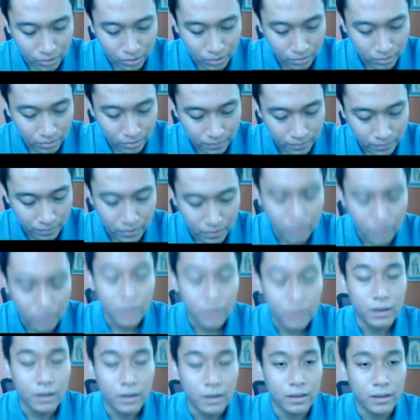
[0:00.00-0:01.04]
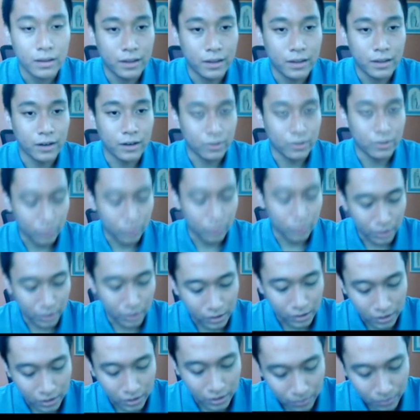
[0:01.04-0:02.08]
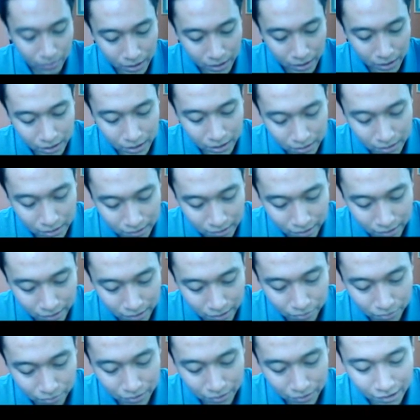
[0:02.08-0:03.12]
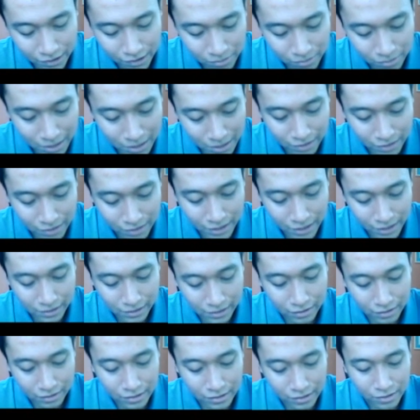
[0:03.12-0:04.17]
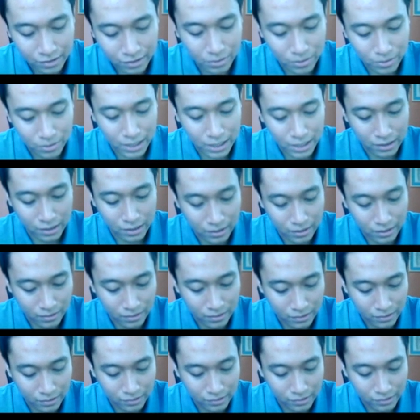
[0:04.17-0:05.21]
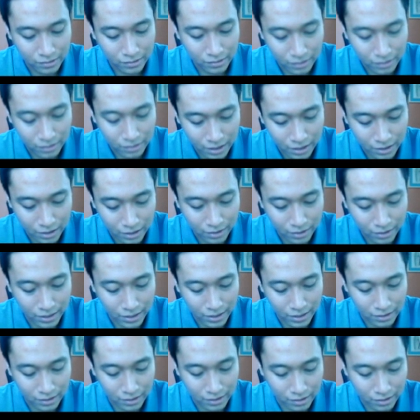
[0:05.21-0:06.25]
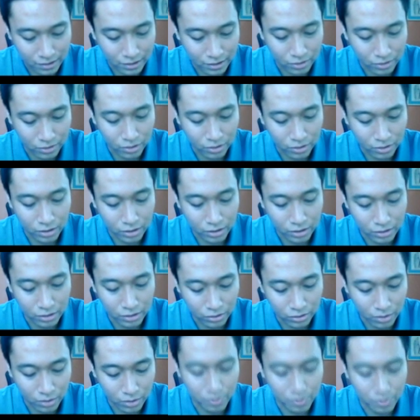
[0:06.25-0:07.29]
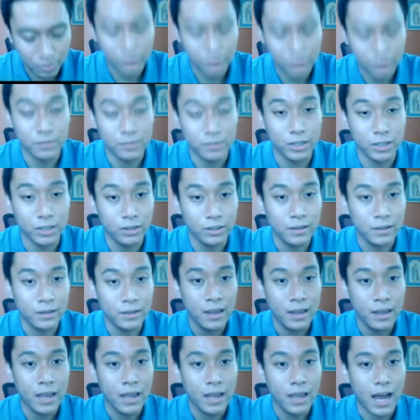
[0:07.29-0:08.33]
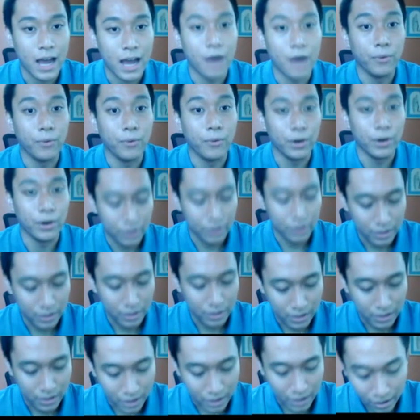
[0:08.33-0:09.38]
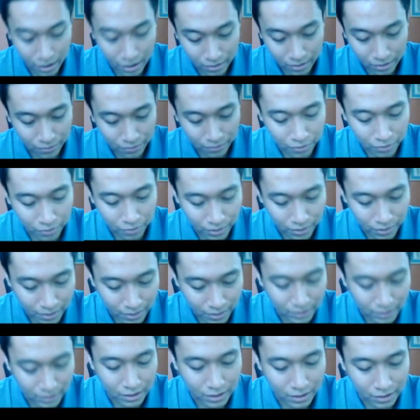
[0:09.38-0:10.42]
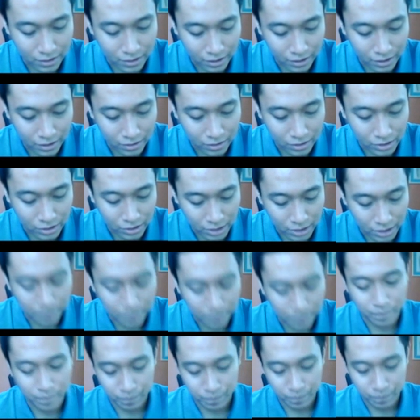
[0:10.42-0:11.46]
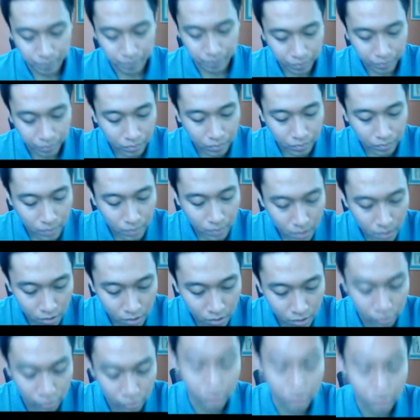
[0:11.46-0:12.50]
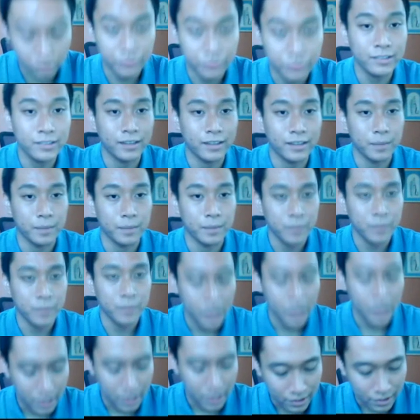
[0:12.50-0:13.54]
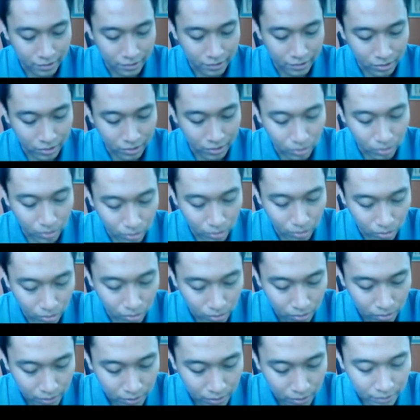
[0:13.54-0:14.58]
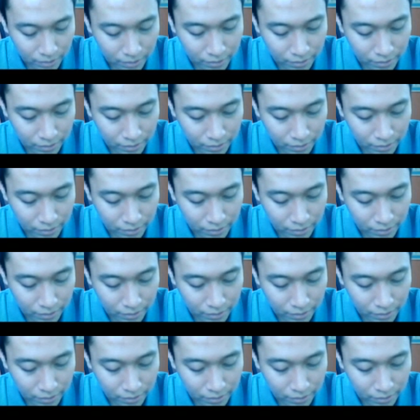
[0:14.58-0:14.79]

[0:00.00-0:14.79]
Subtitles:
there, we're gonna try to fit as many rectangles as we can in this area right here in order to approximate our area for that irregular shape. So the first step is to divide your